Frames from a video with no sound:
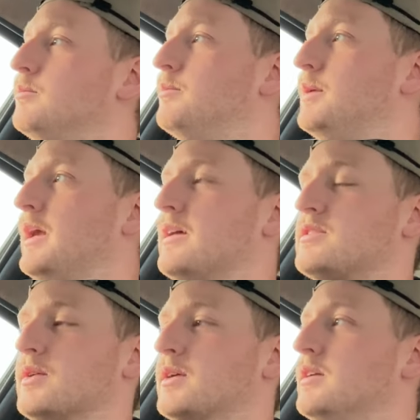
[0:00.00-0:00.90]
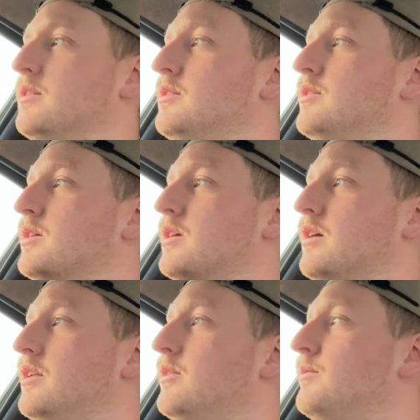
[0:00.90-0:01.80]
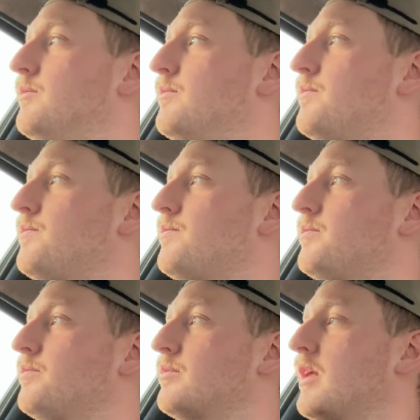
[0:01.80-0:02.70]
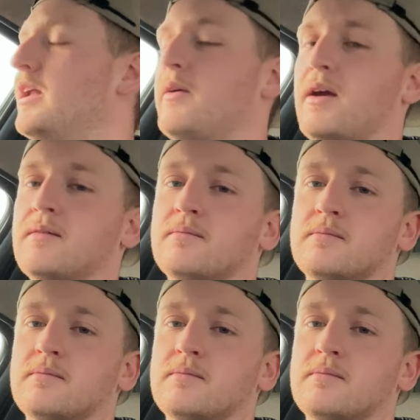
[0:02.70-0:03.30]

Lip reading: But yeah, it's not good. Not good. Anyway,